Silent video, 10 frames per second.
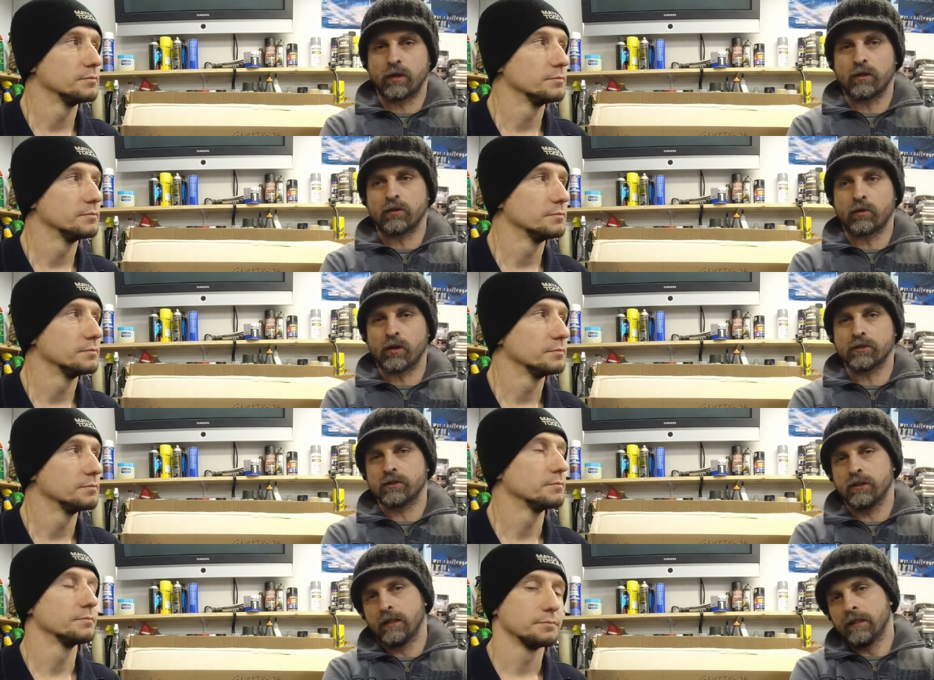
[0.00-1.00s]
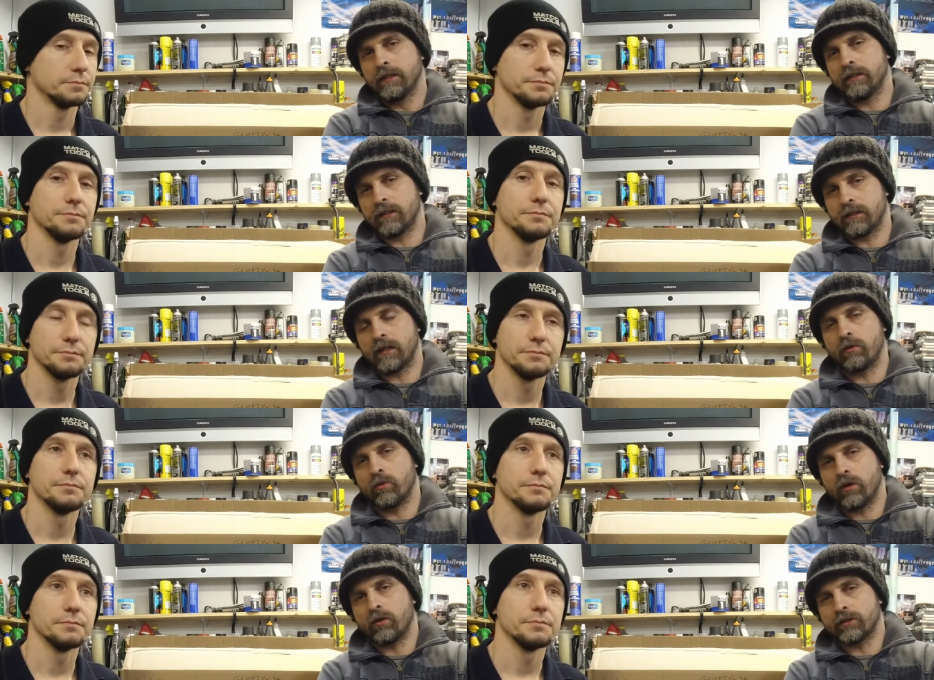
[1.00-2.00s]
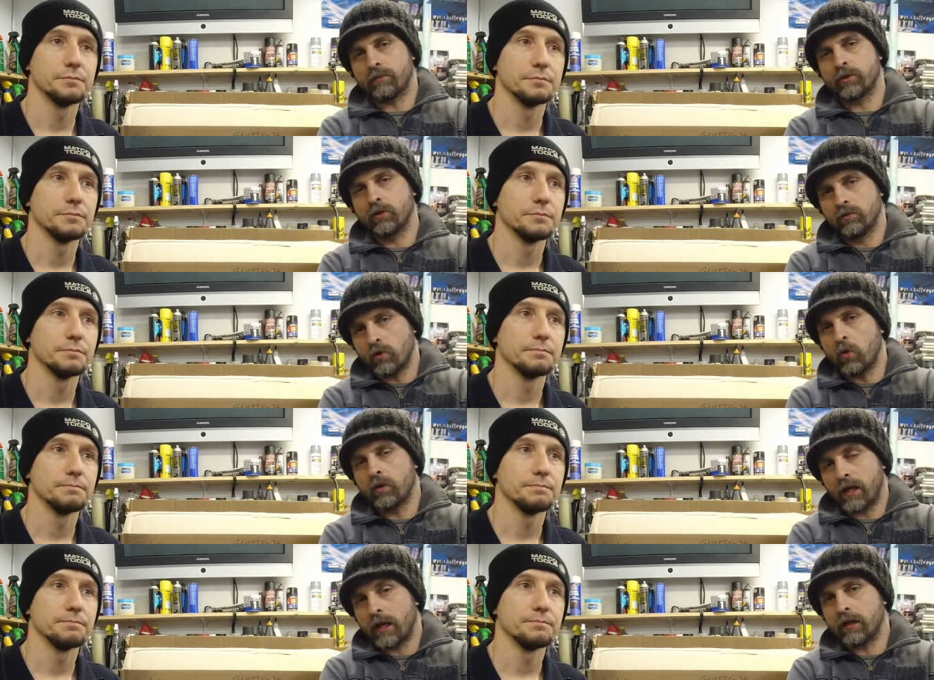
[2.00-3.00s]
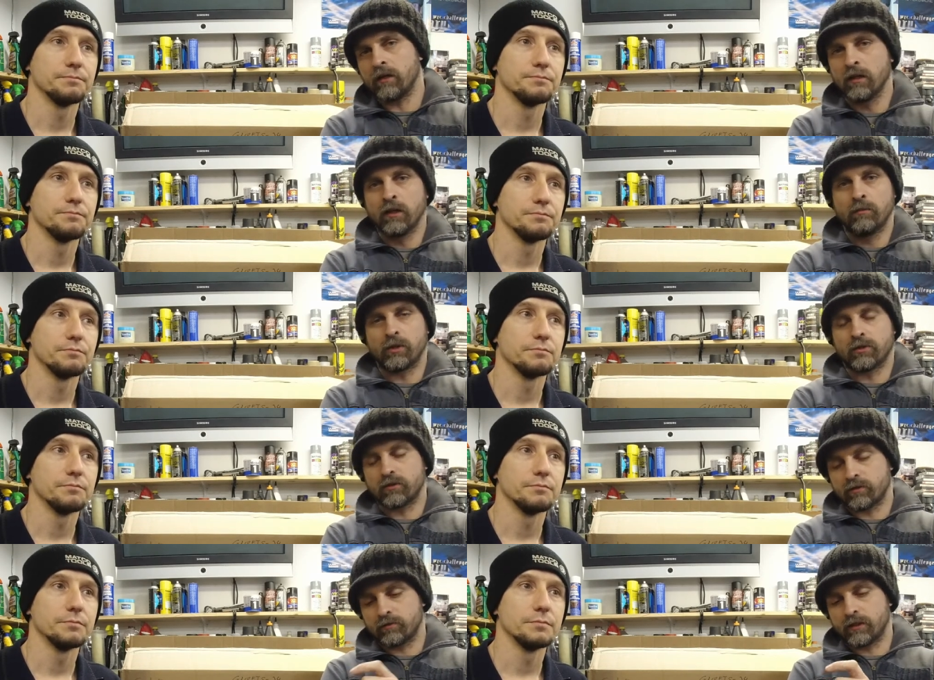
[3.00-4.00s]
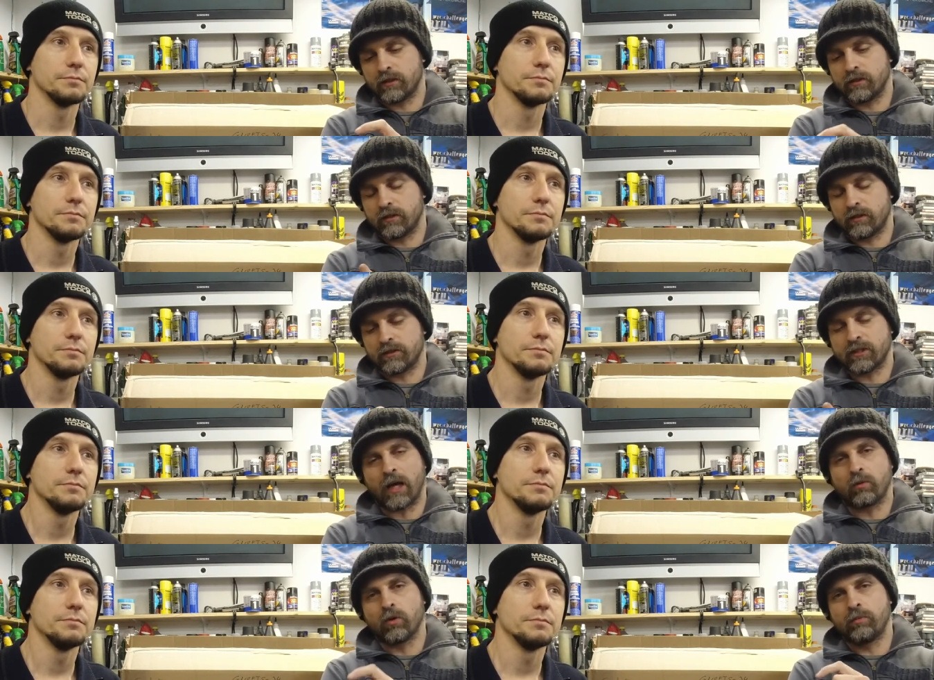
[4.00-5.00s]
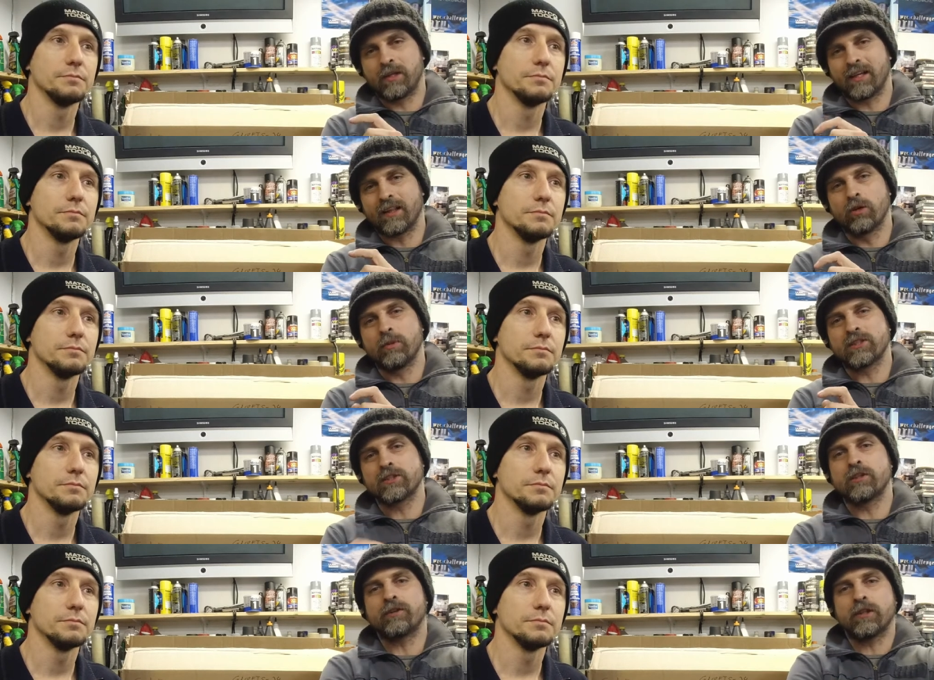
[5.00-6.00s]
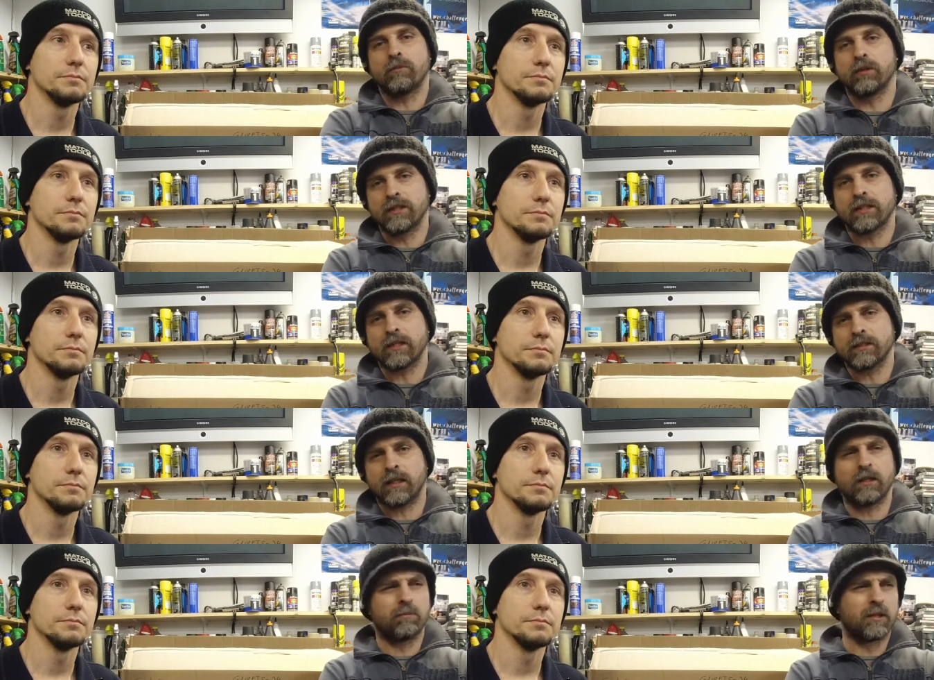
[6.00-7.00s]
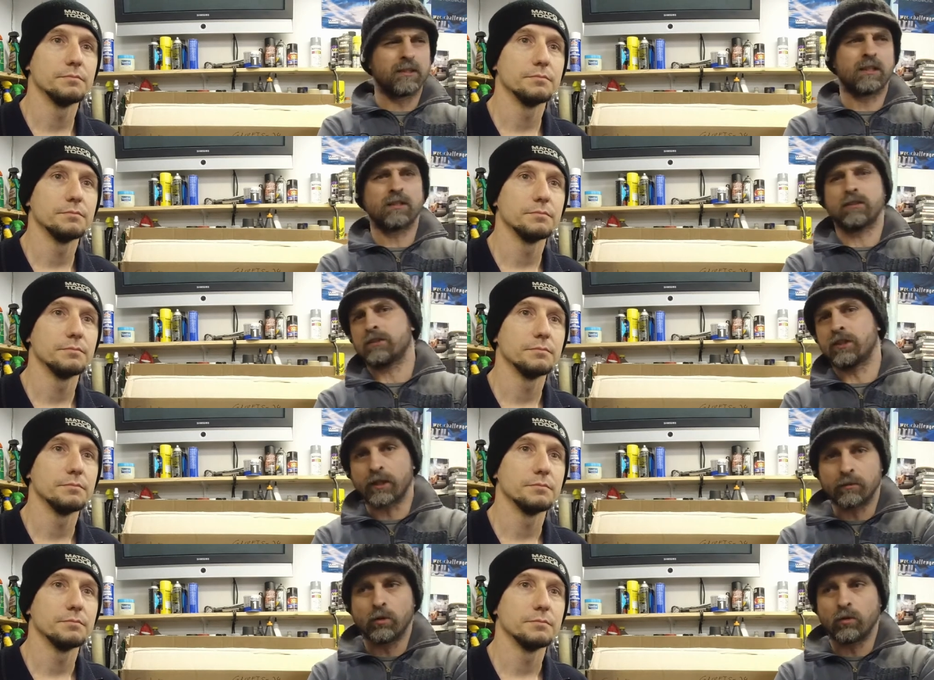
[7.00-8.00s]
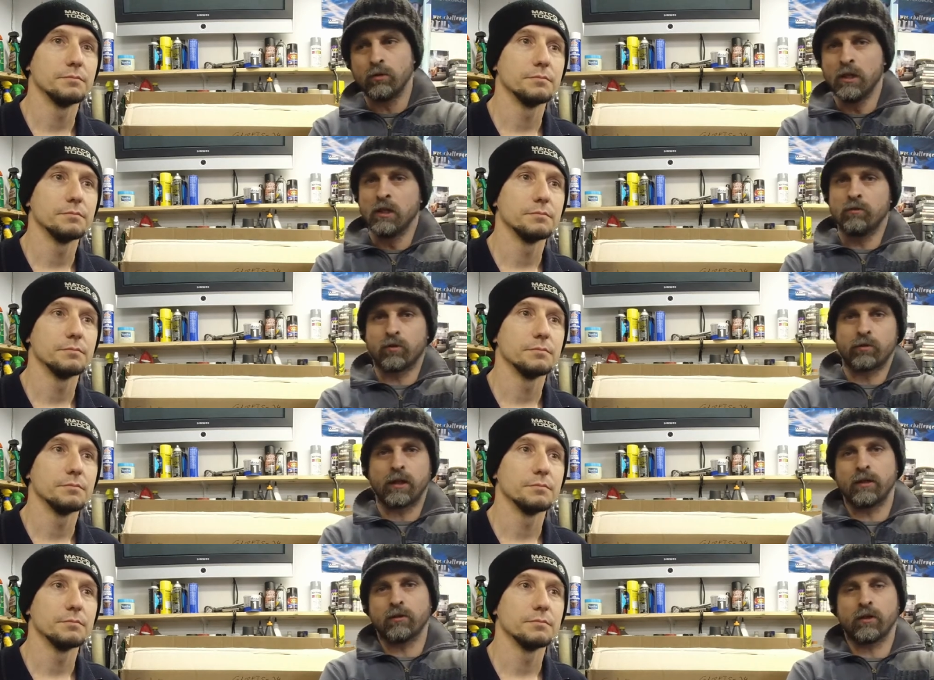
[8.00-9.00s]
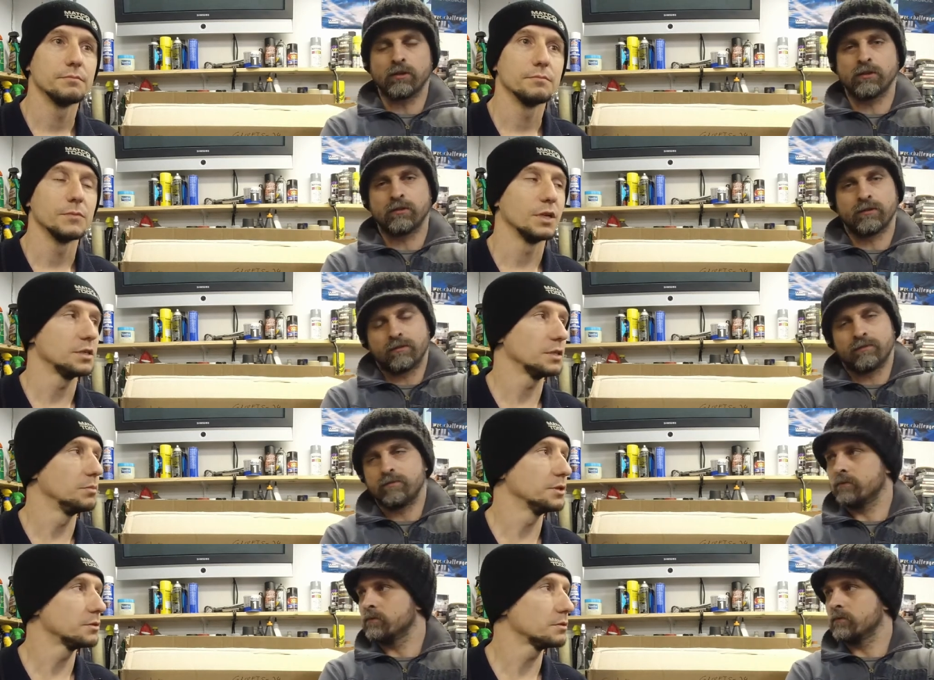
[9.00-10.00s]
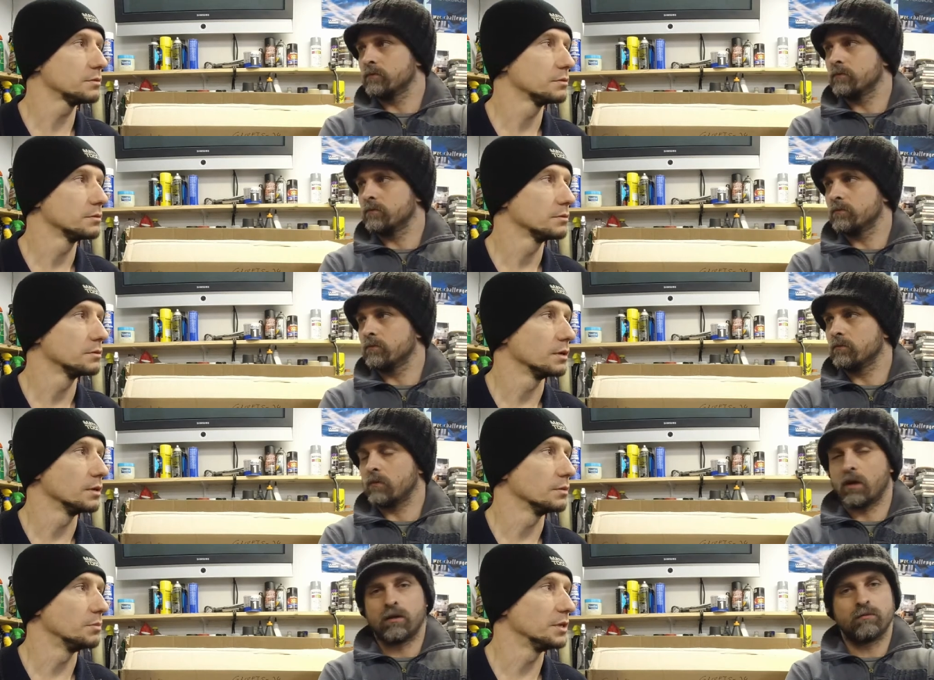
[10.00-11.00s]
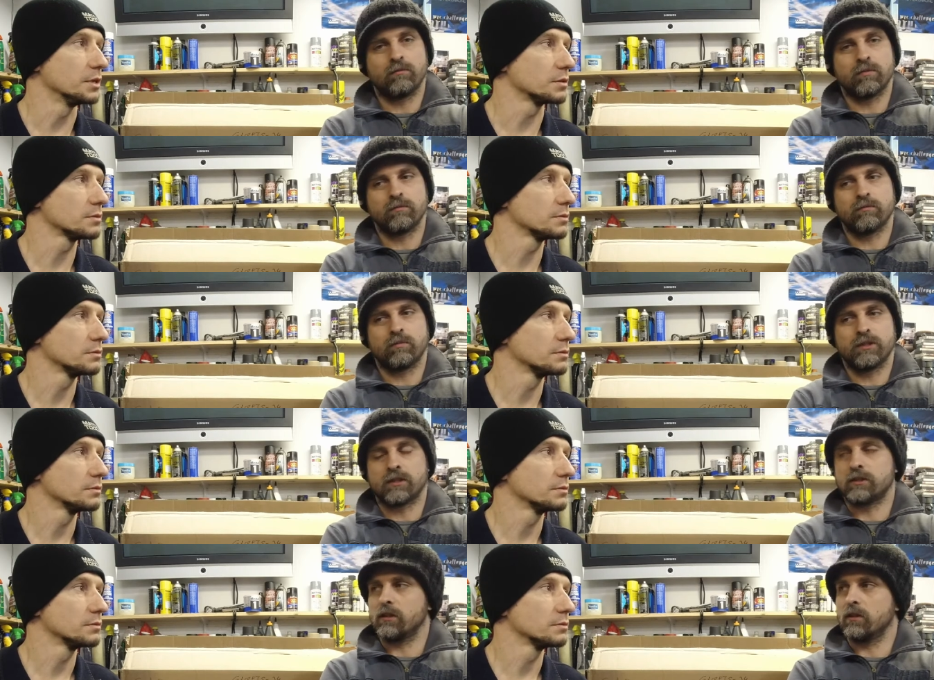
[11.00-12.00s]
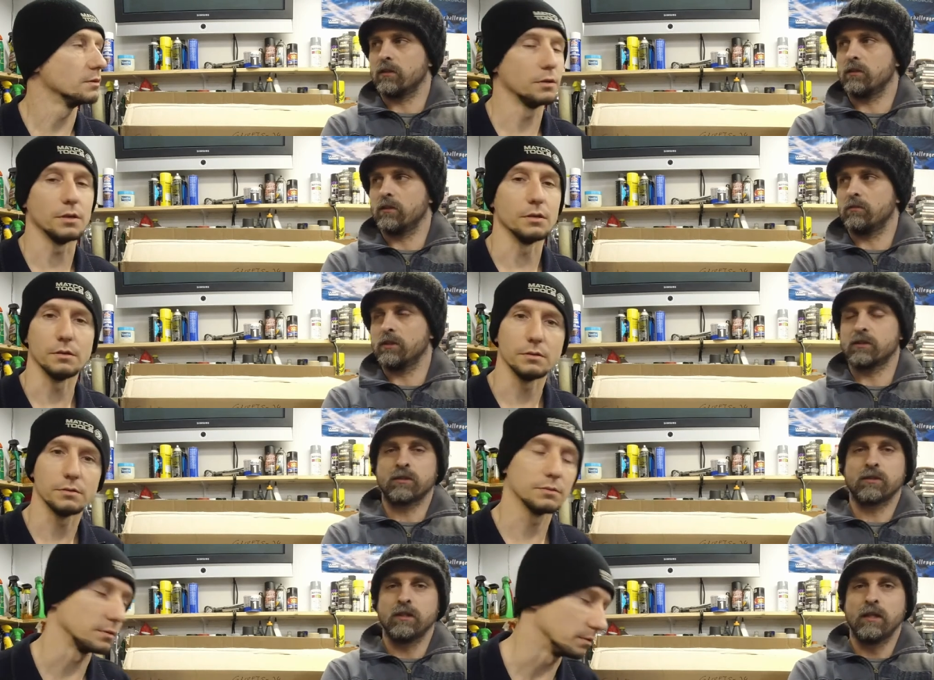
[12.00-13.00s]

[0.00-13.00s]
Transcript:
Speaker 1: rally cross, then they will hold up okay because of the, the sidewall being a little bit stiffer than Blizzaks, and the Blizzaks are terrible for Rallycross. Did I say Blizzards? Blizzaks. Blizzaks, I think. Okay. Blizzaks.